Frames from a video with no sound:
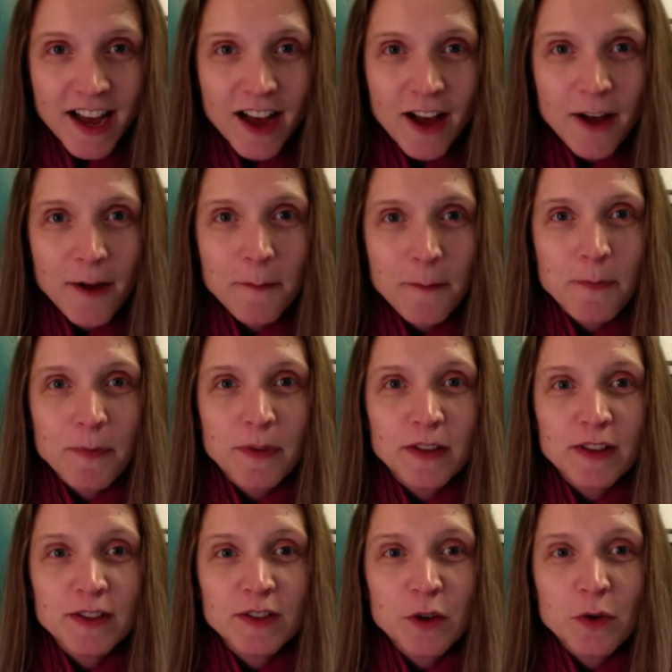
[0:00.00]

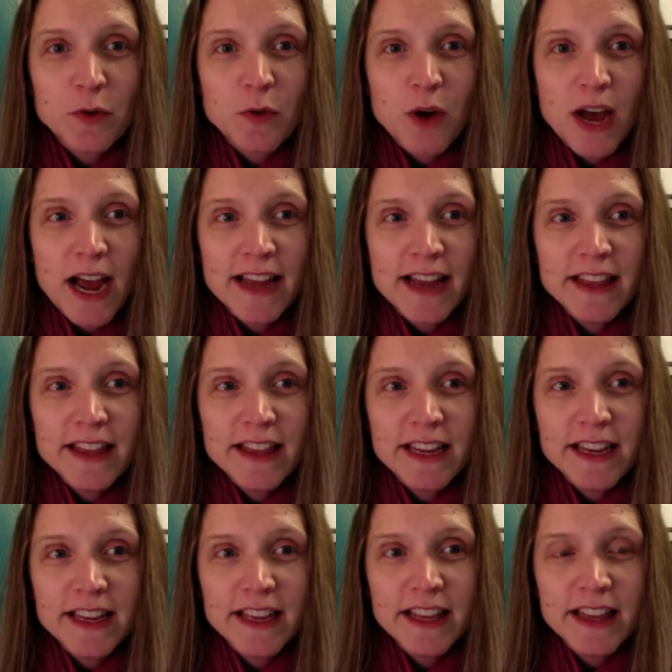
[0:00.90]
Um, so I
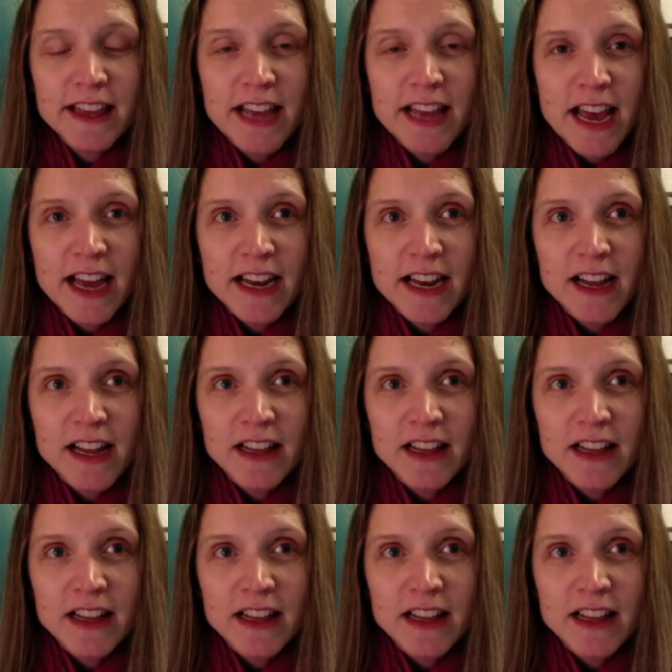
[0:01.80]
think that